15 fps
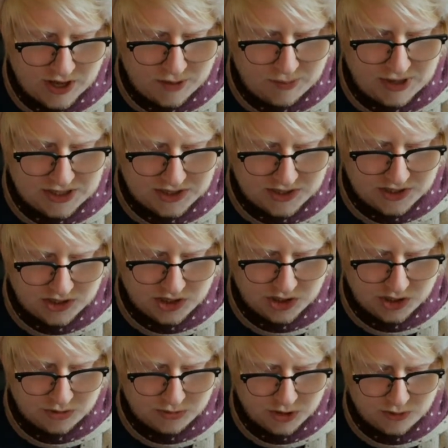Best
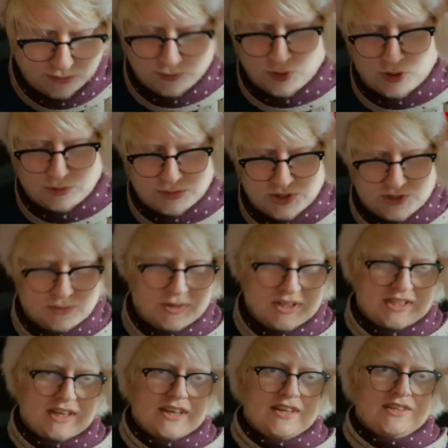consumed on warm summer
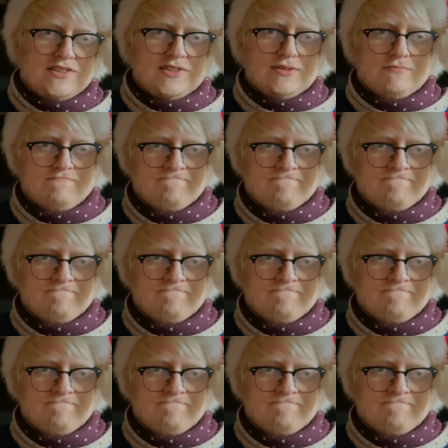days.